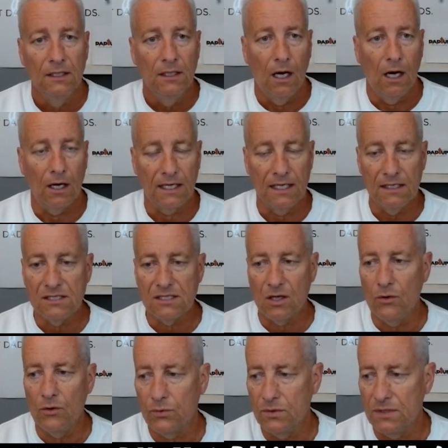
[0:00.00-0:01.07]
Our kids
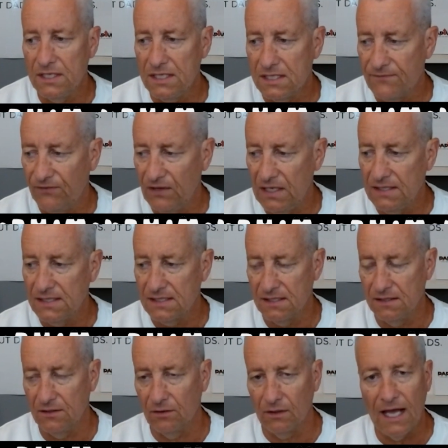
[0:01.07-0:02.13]
go through these phases
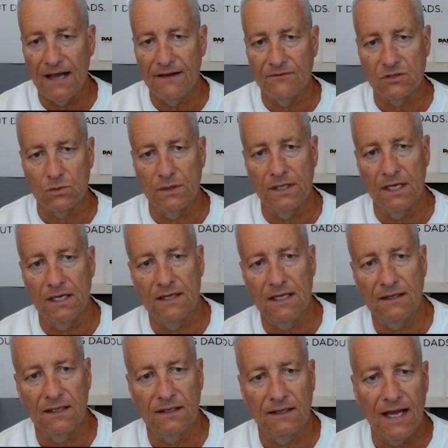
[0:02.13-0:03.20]
in their lives where they
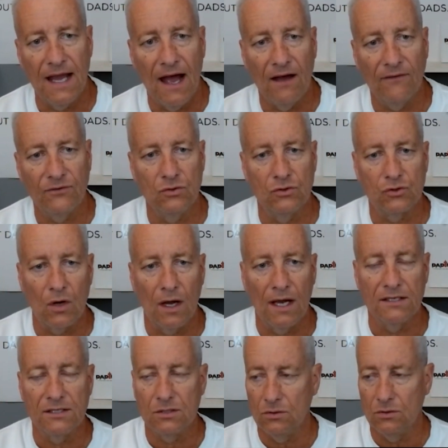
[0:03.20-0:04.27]
think that they have to
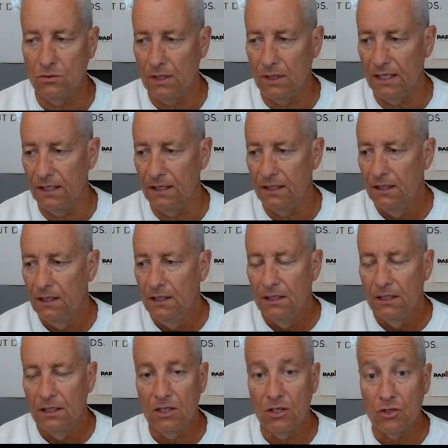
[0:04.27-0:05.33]
try to
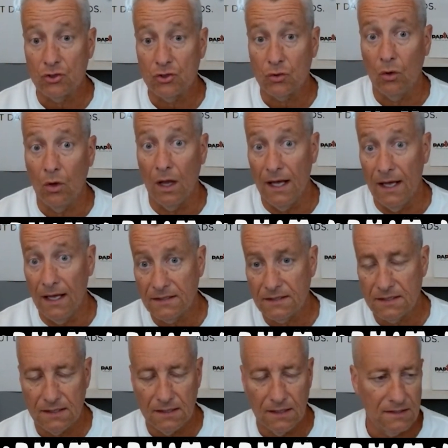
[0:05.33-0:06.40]
control
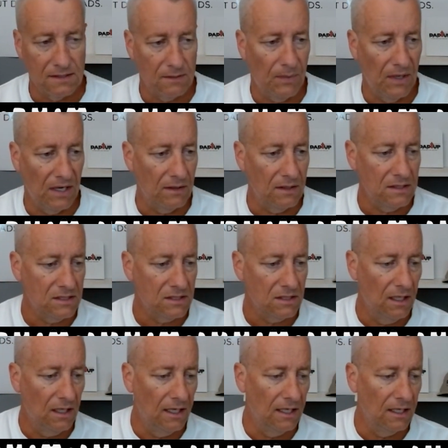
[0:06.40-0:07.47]
us as the parents,
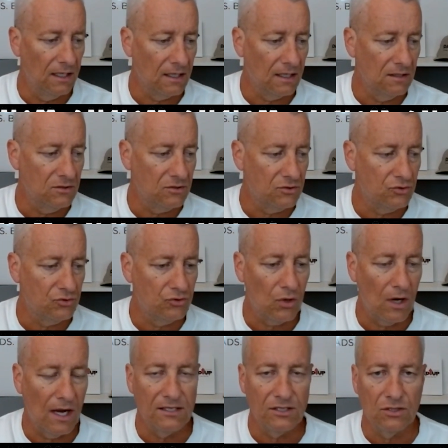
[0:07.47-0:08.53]
can
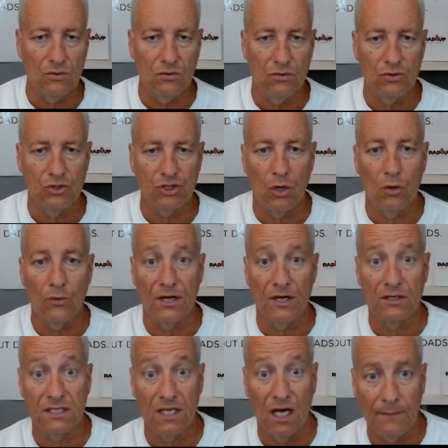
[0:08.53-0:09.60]
try to show
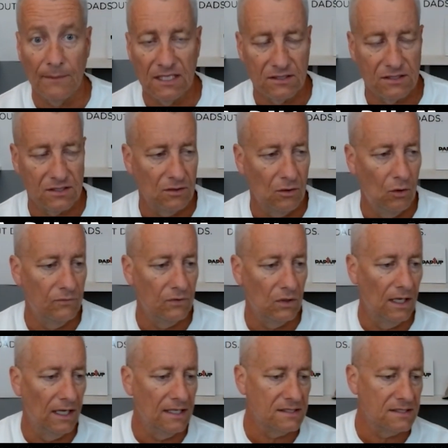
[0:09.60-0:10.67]
their dominance over
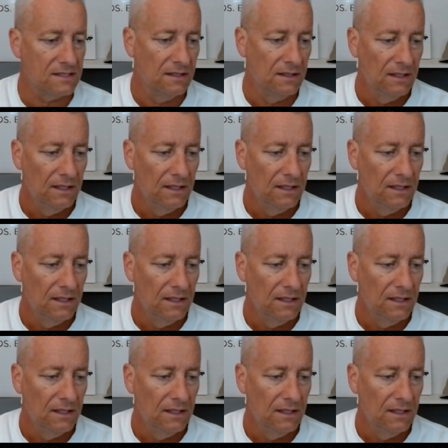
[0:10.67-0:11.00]
us.